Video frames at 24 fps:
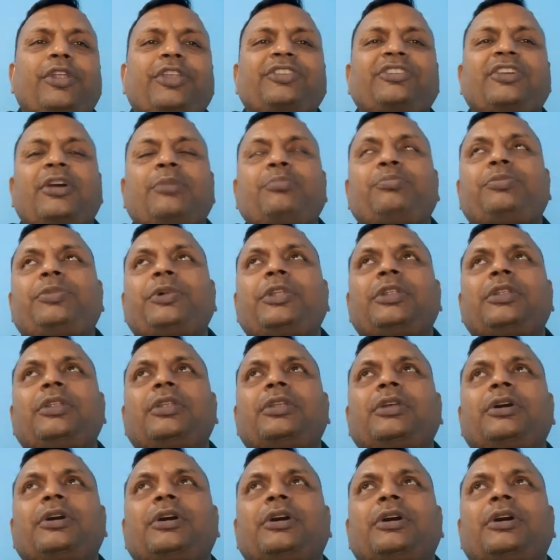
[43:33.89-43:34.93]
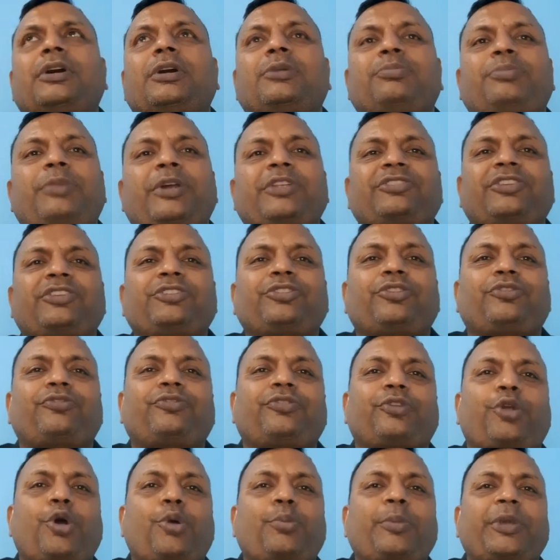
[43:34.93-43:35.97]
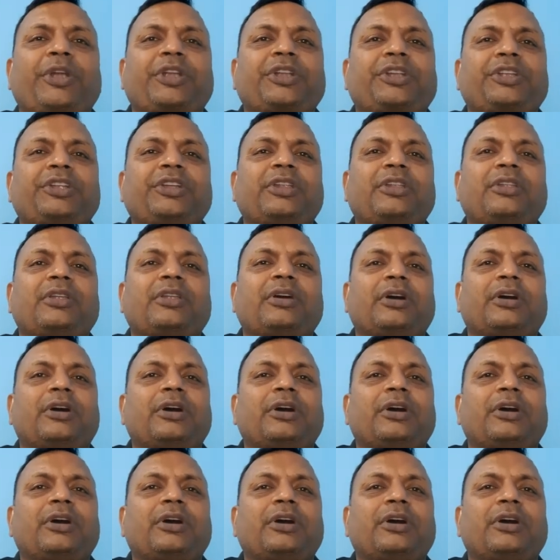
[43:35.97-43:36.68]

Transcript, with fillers: example purchase of raw material